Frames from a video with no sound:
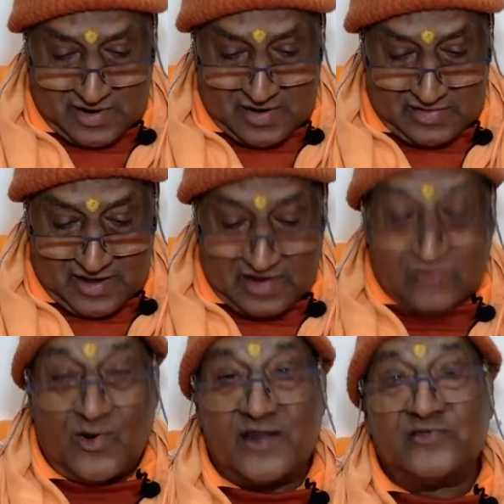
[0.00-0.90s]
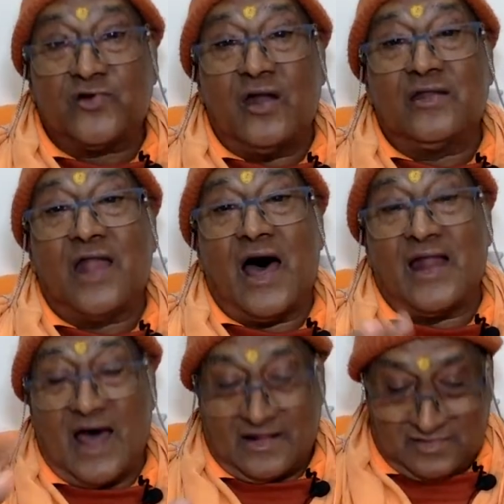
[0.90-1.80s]
That is what is called
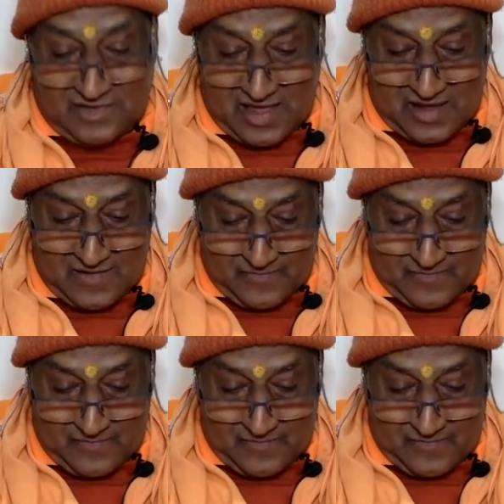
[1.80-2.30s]
nanarthe.